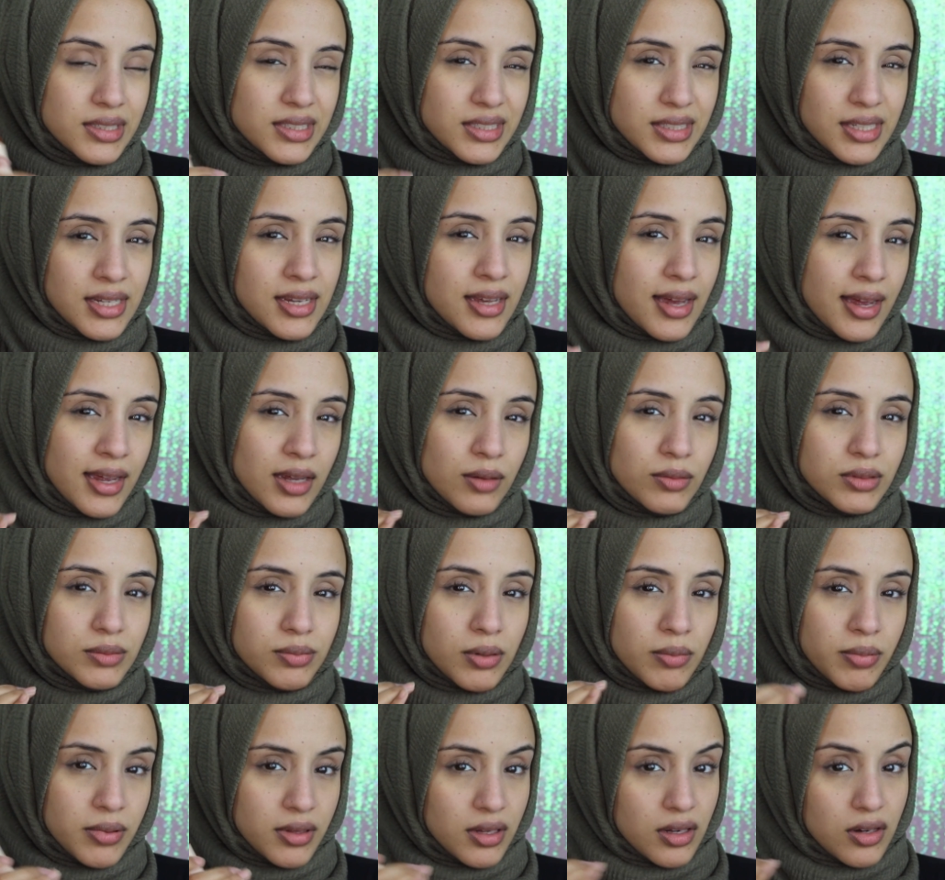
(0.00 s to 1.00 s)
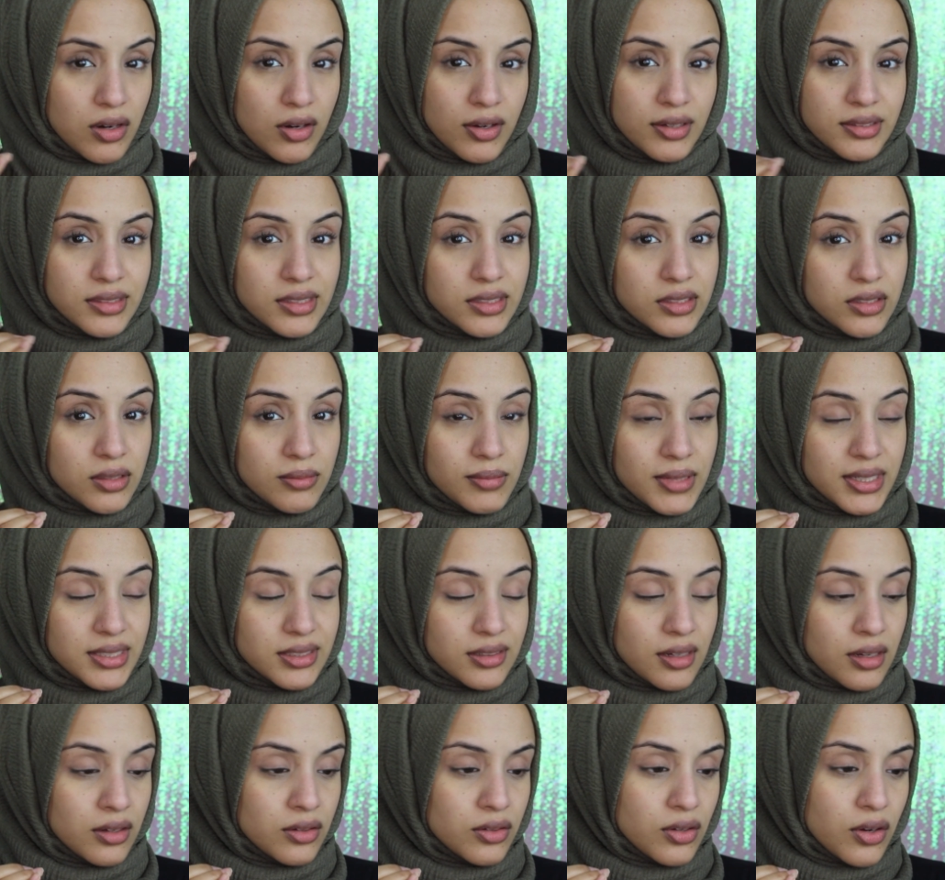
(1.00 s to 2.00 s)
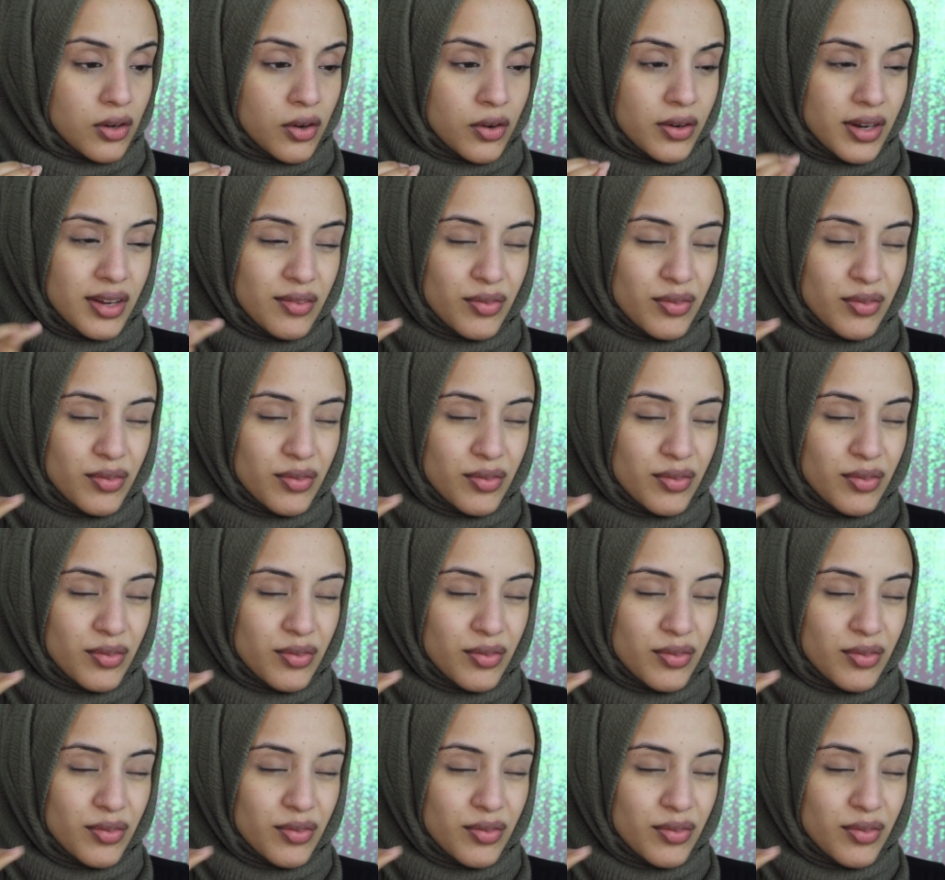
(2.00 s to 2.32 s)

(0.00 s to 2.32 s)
C8 was probably the closest to my skin tone,